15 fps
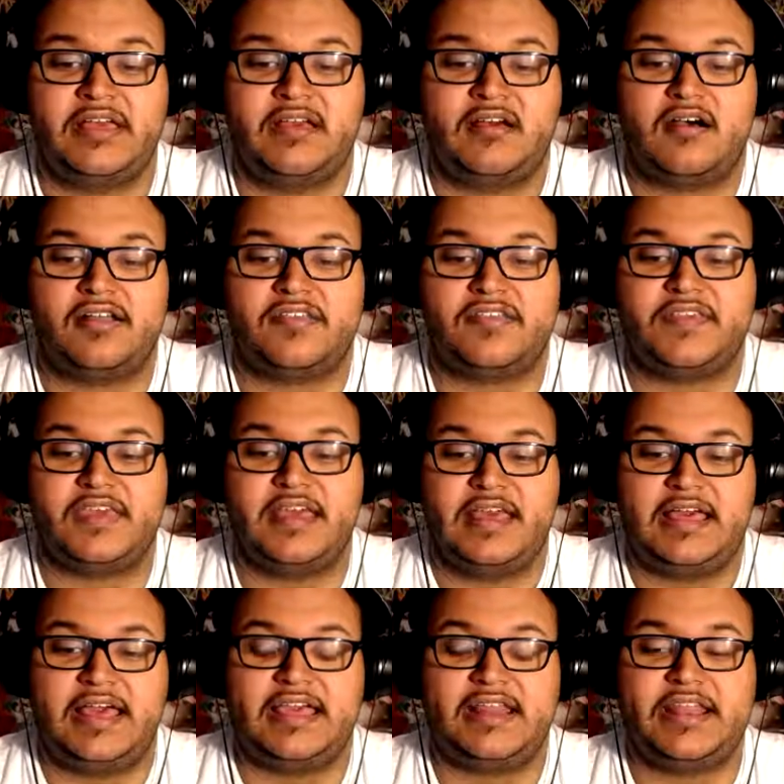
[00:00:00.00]
Honestly,
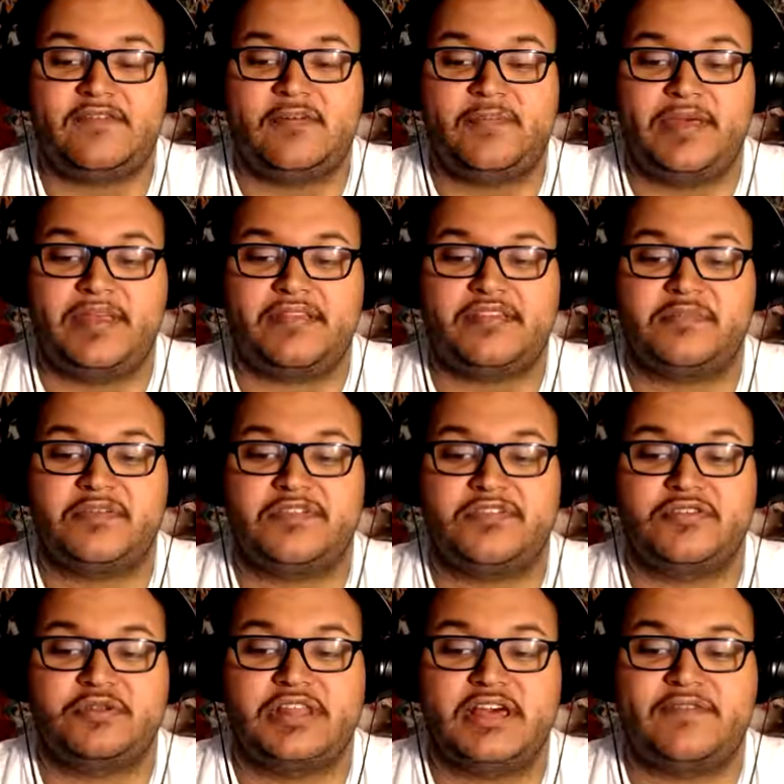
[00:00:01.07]
I had never met someone so
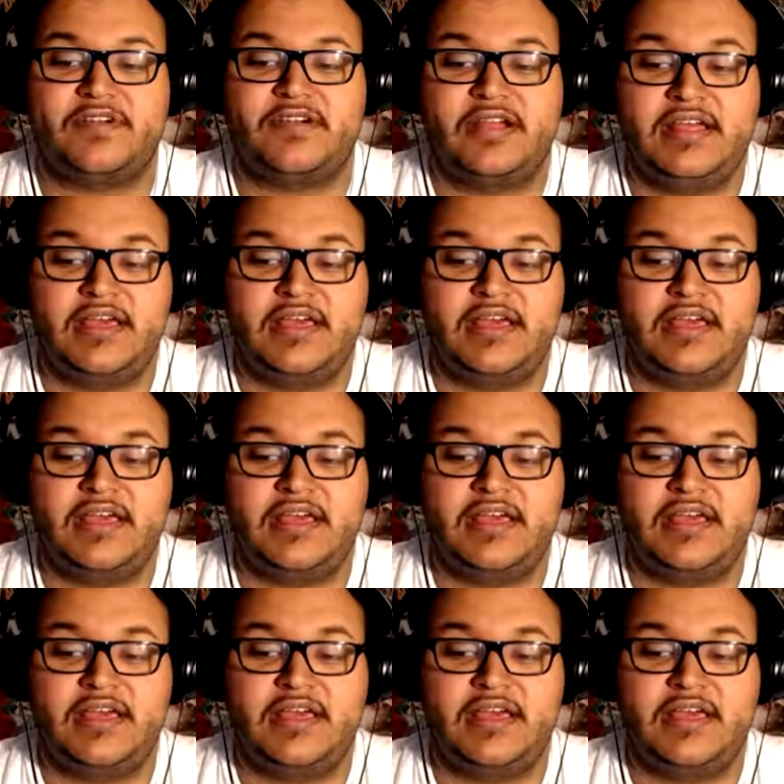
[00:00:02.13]
clever